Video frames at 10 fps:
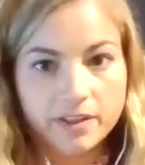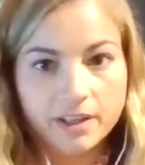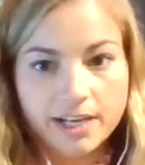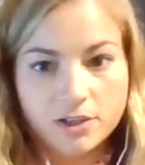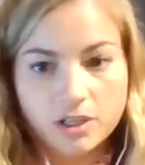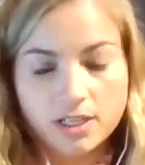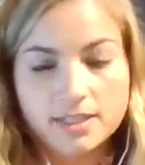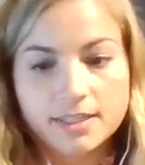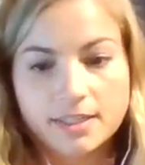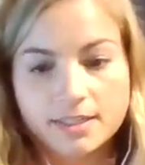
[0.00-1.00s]
Elections,
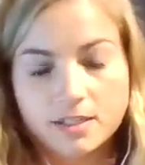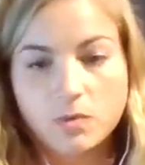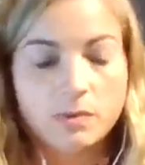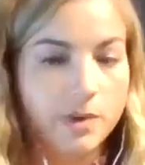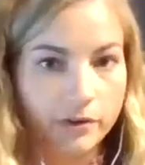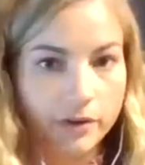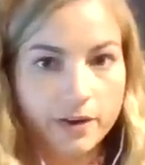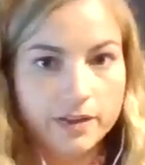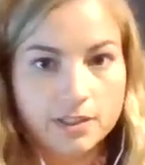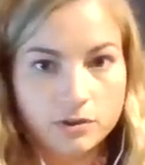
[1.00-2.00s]
assisted with Monroe
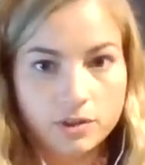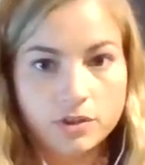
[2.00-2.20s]
County District